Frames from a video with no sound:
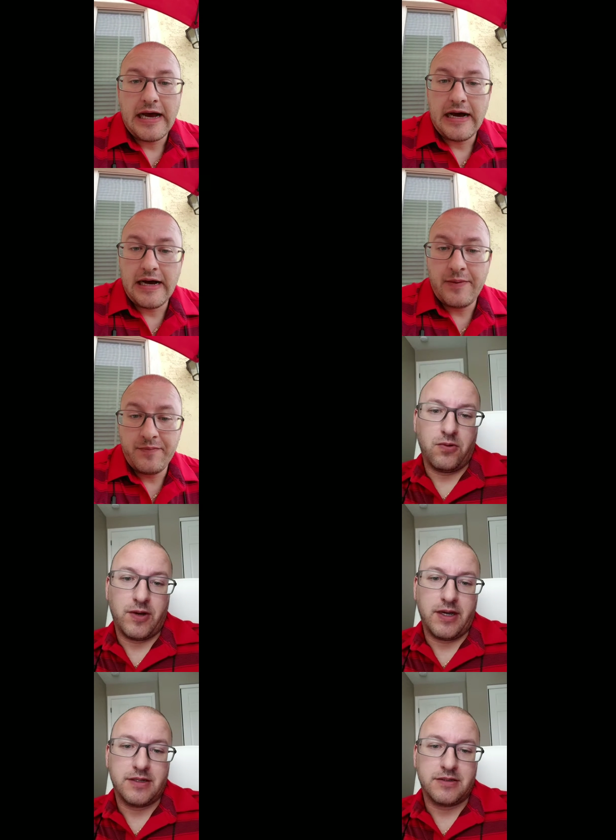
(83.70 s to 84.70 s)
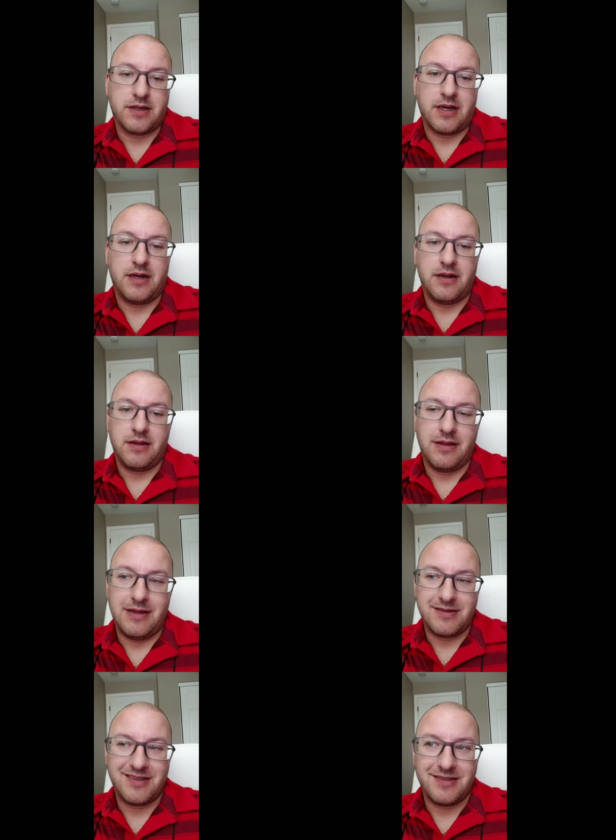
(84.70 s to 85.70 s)
The way is that
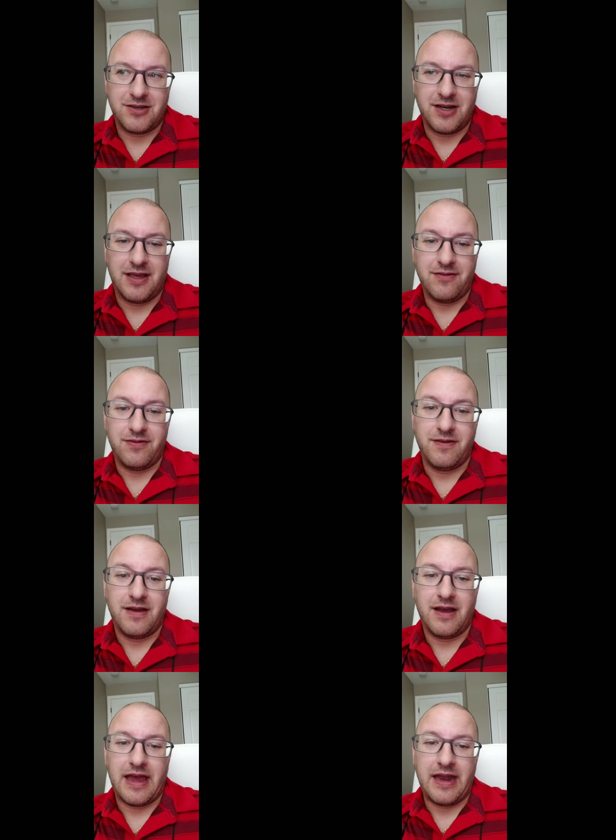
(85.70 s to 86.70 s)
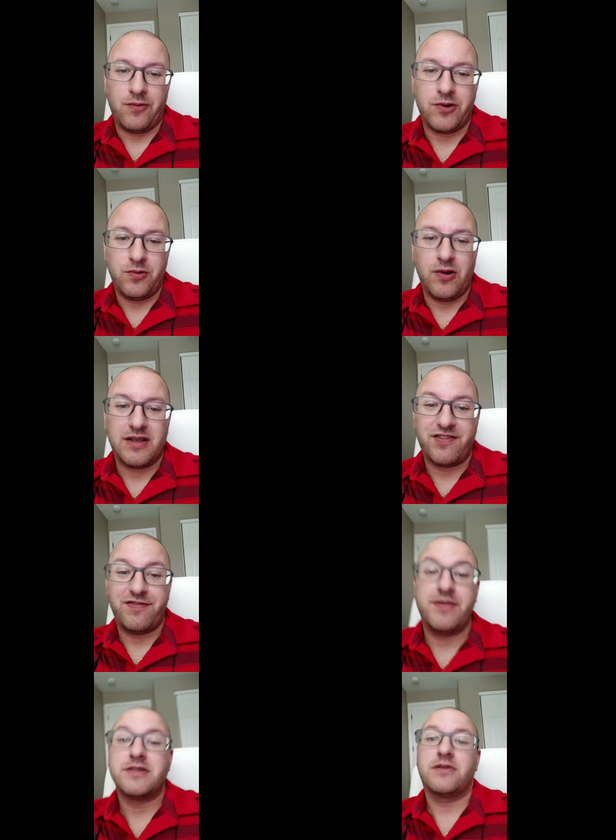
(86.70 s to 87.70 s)
this is going to give anyone who has
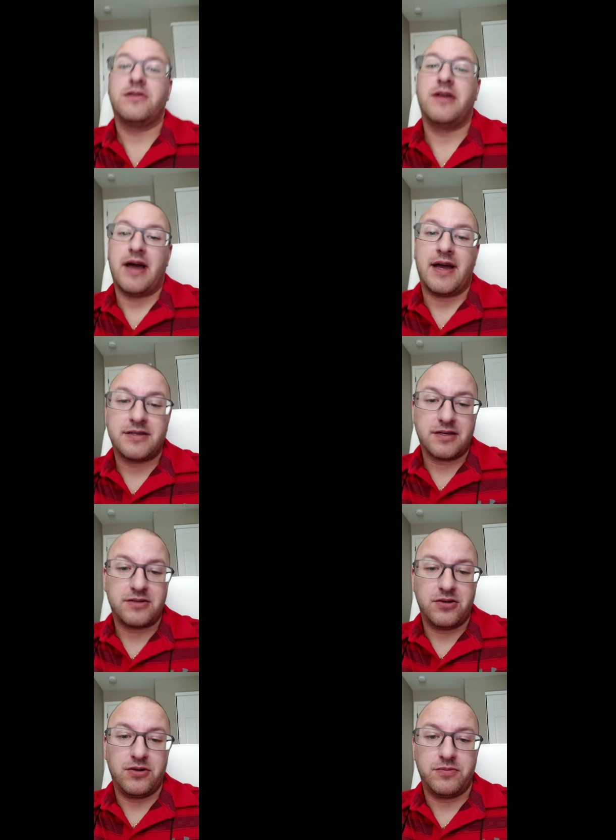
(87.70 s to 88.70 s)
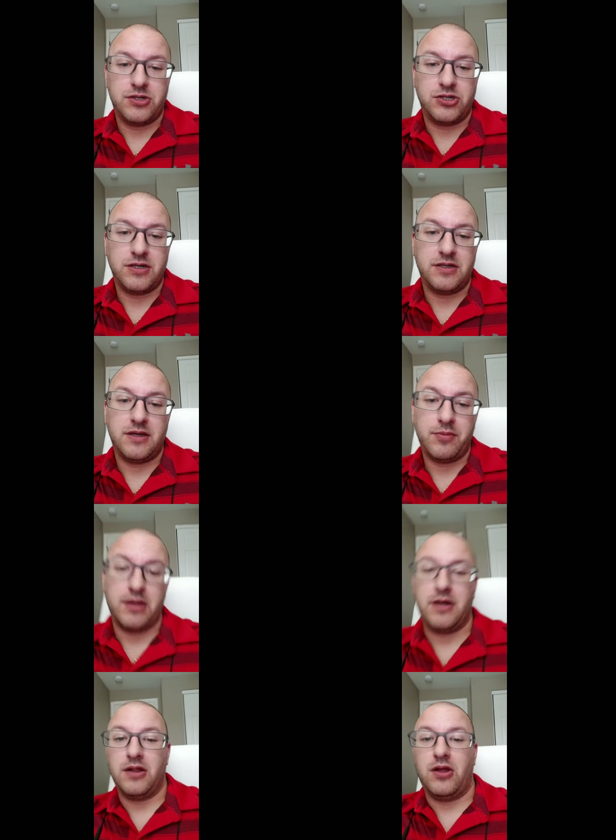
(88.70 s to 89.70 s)
physical access to your machine the
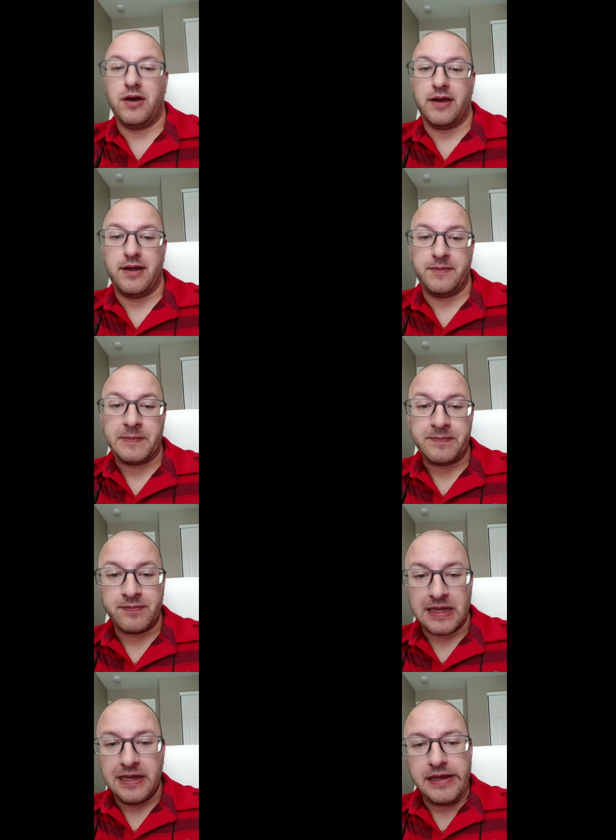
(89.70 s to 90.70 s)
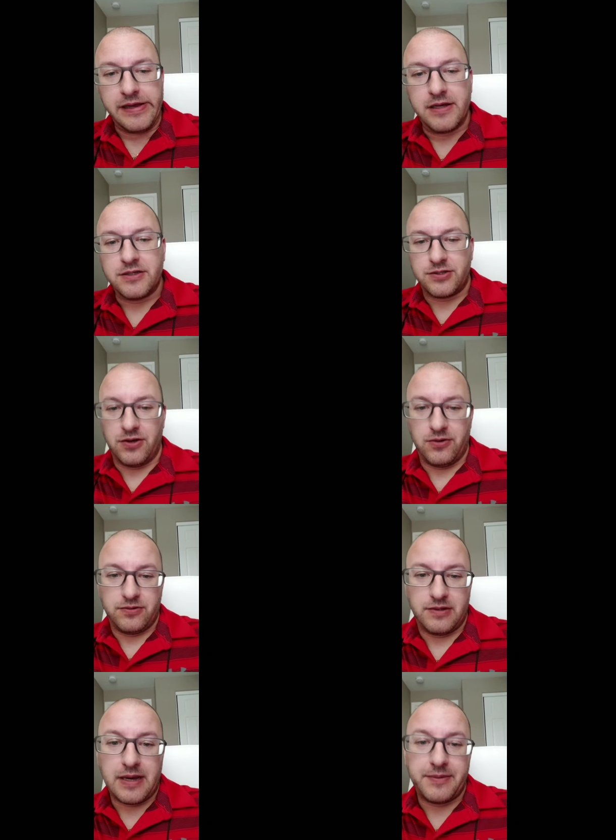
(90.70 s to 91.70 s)
ability to log in. So
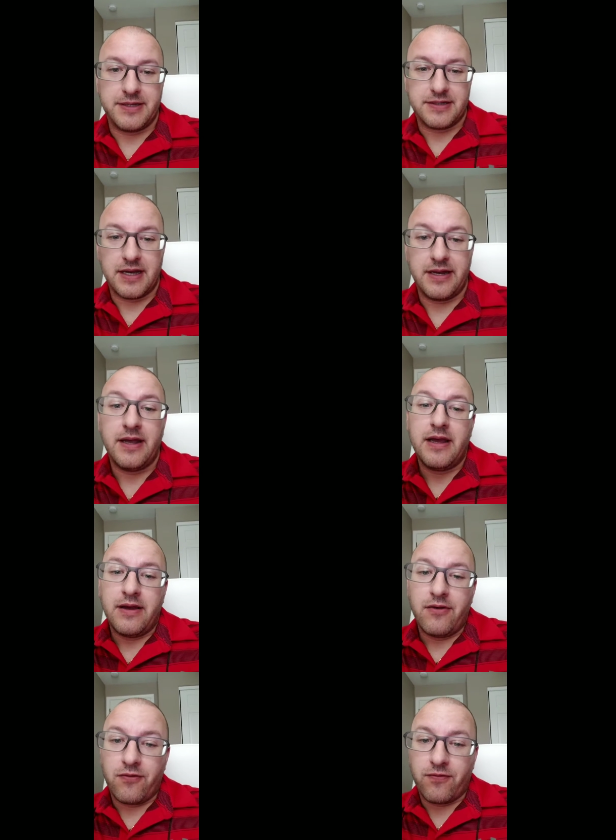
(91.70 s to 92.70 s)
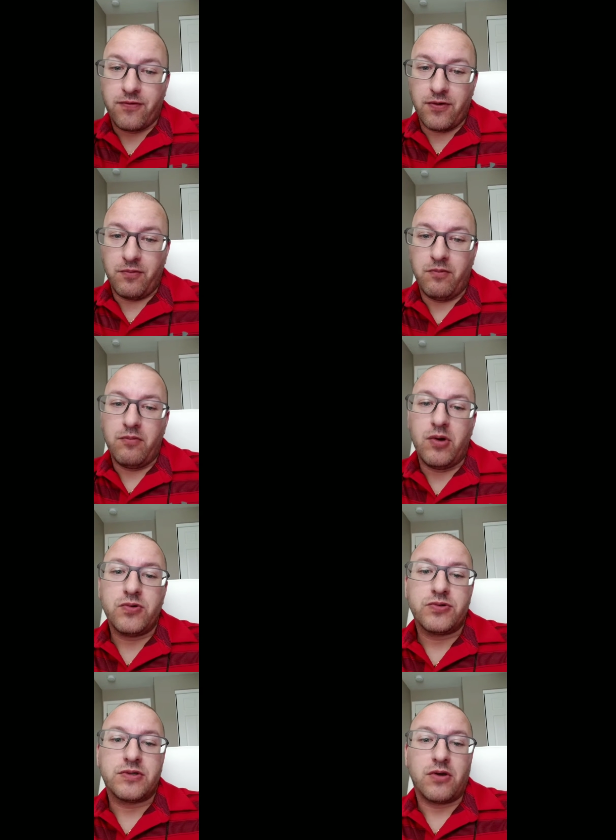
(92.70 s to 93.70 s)
that being said, for
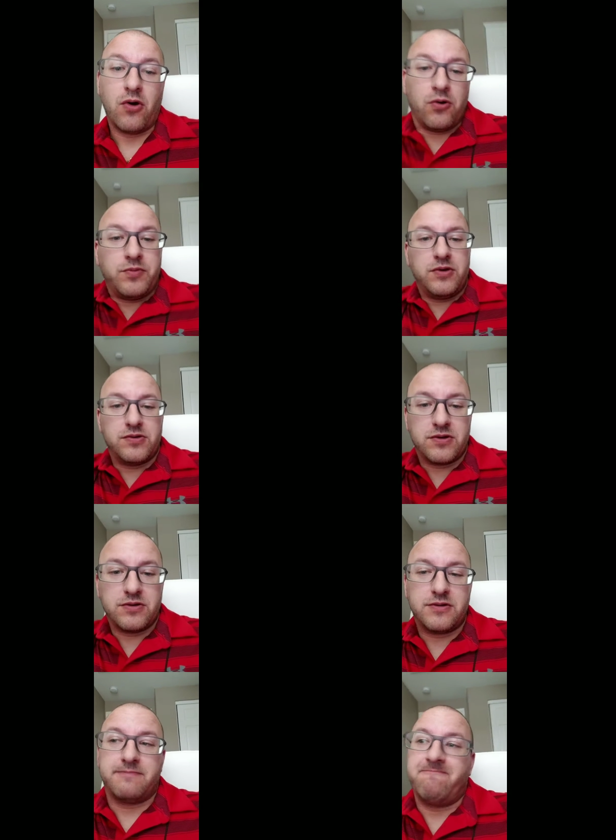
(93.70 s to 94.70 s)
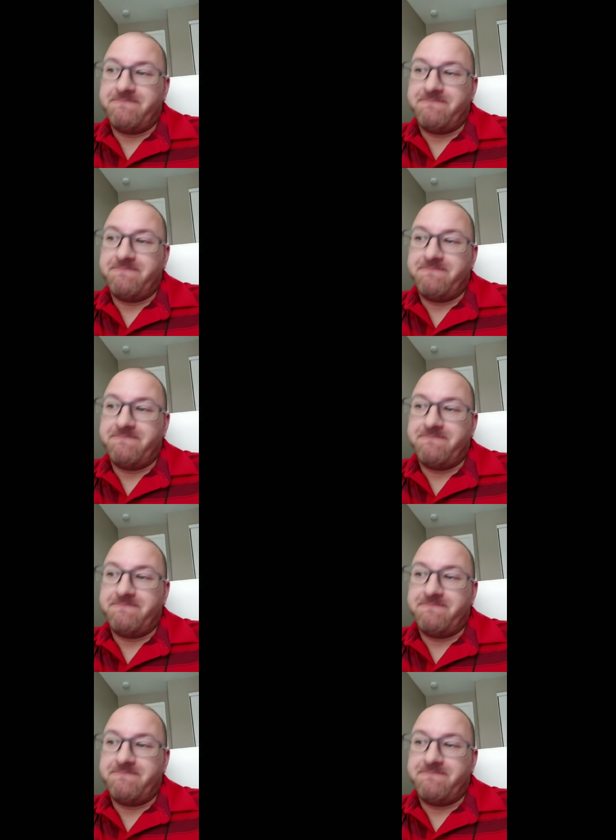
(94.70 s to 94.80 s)
most home users,